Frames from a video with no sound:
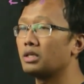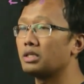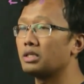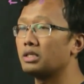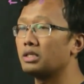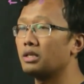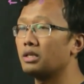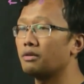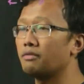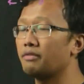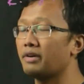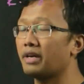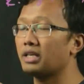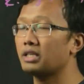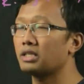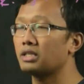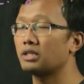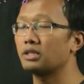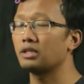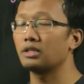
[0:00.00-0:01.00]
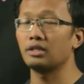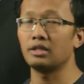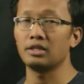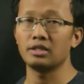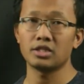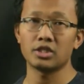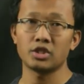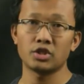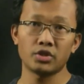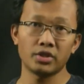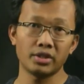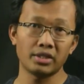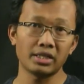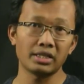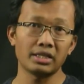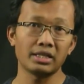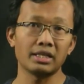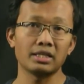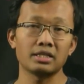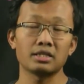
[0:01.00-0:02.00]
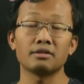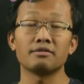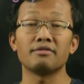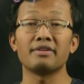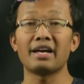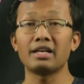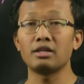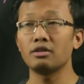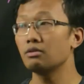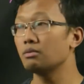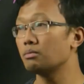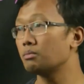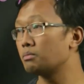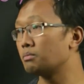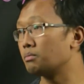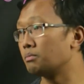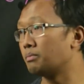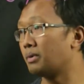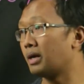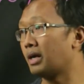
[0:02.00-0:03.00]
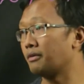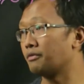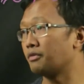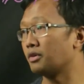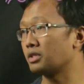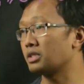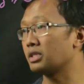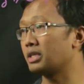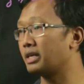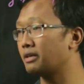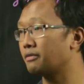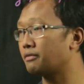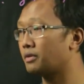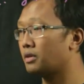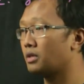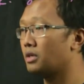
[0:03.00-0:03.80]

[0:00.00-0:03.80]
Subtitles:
G of x is treated as a value by function f.